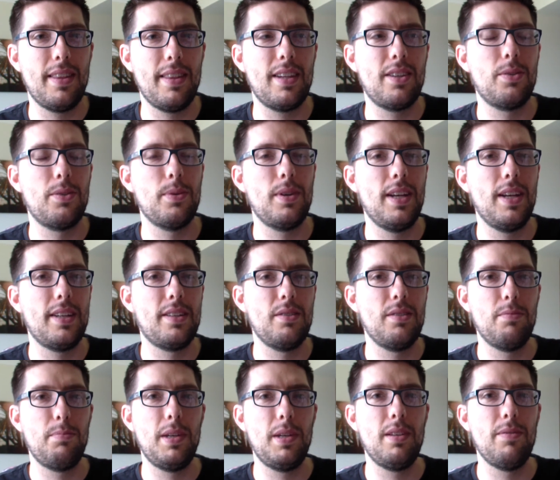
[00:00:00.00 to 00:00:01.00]
I think she would have liked
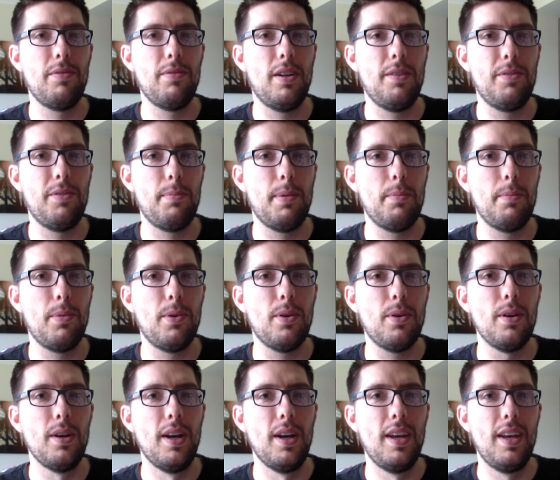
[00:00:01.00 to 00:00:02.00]
to have been involved a bit
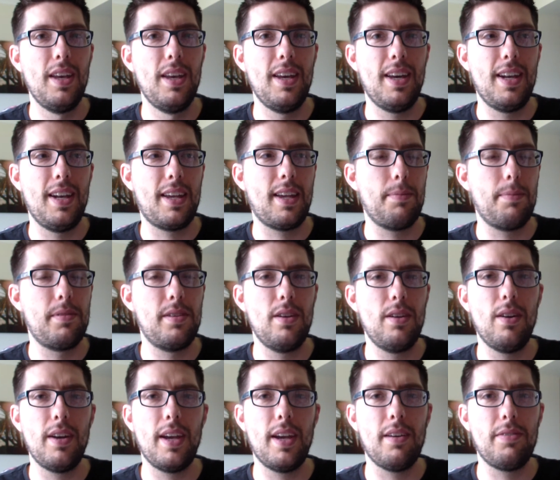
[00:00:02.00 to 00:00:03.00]
more, and I kept
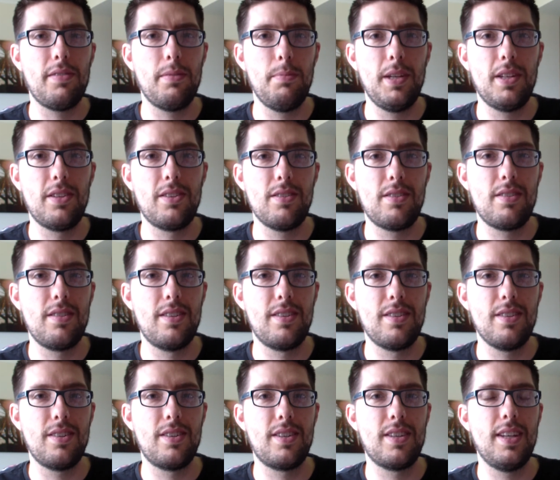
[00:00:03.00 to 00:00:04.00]
saying, oh, you have to meet such and
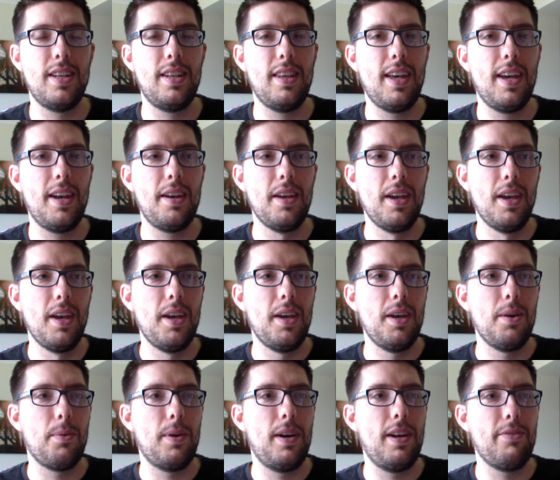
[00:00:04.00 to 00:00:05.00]
such, and then
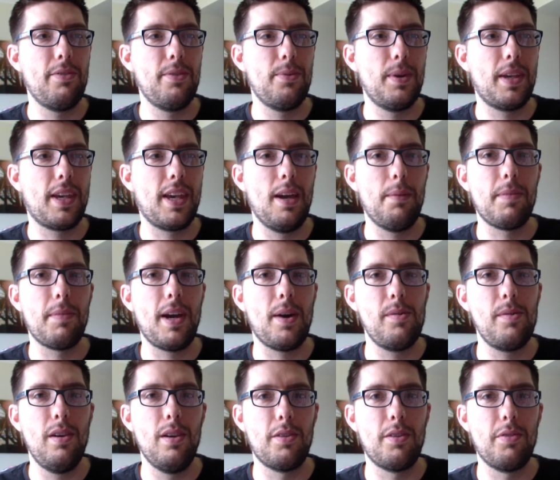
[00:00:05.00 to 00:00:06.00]
whenever we came
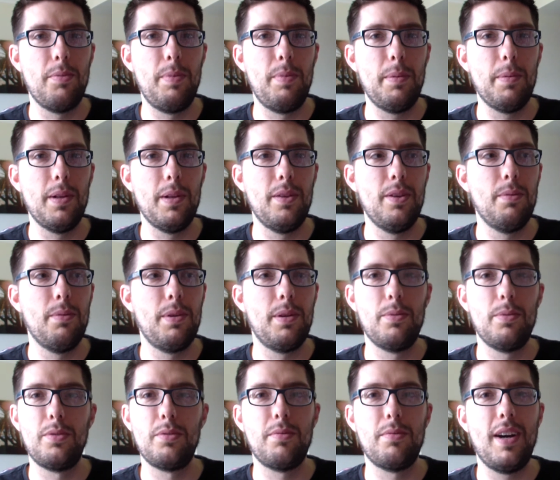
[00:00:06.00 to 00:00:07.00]
down to look for people,
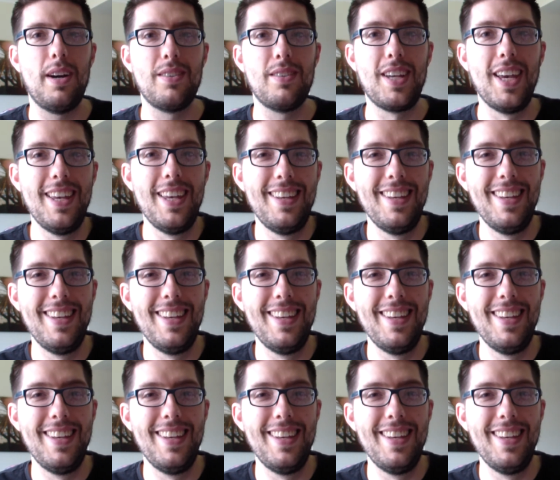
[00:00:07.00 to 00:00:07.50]
nobody was around.